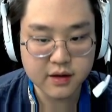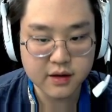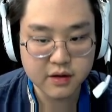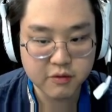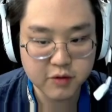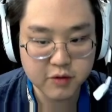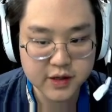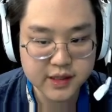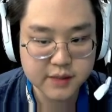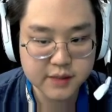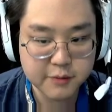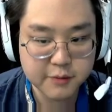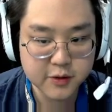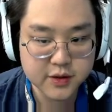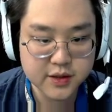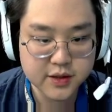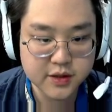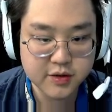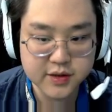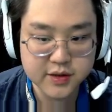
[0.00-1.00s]
what he's supposed
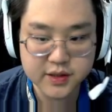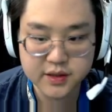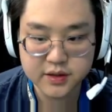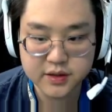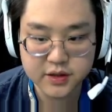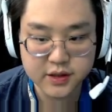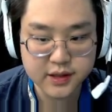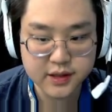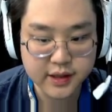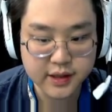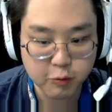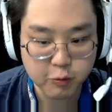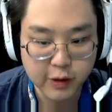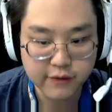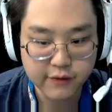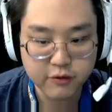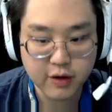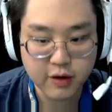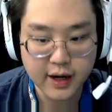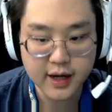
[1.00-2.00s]
to do is just let the
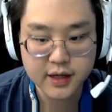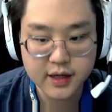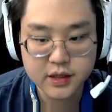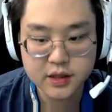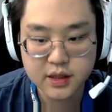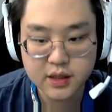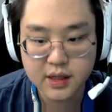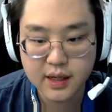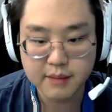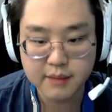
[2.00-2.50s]
wave crash.